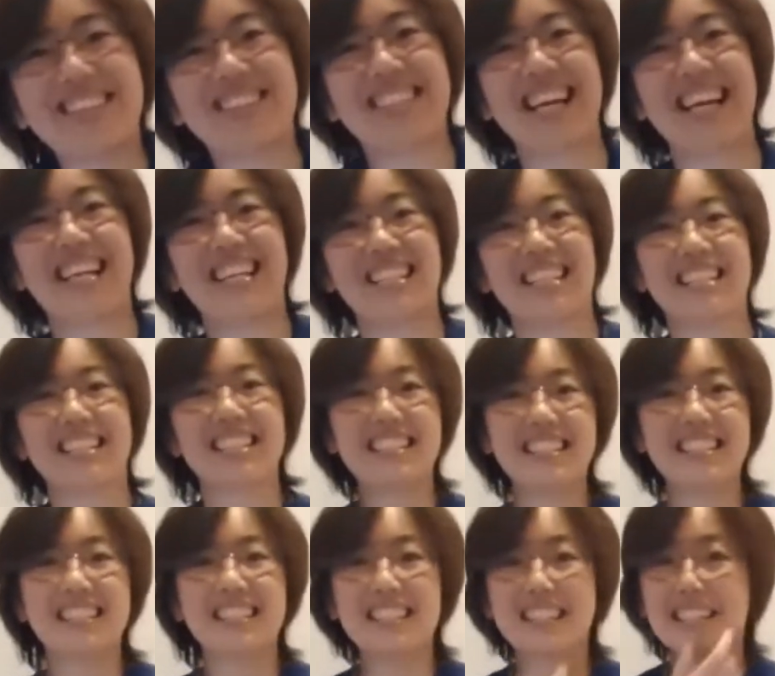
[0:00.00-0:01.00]
to check
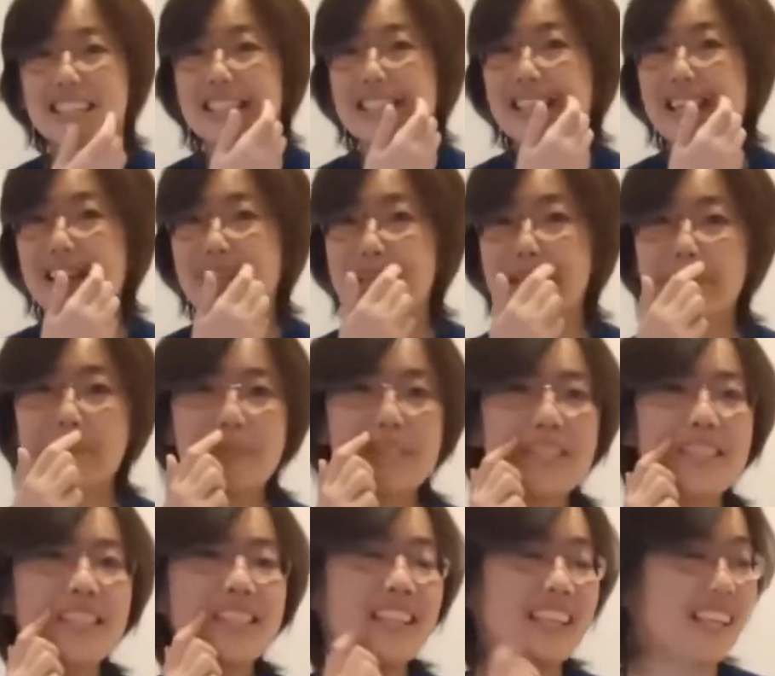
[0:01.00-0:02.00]
the
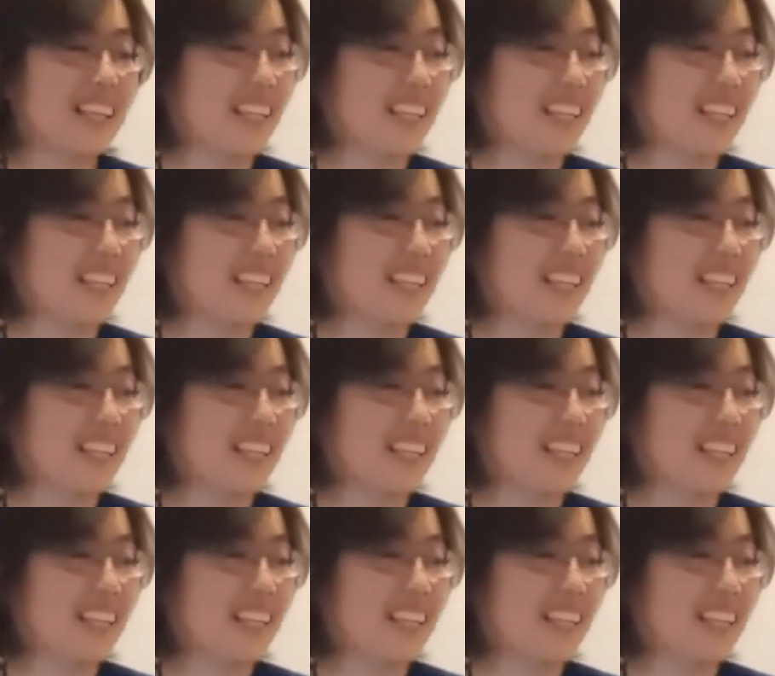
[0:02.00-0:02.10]
lips.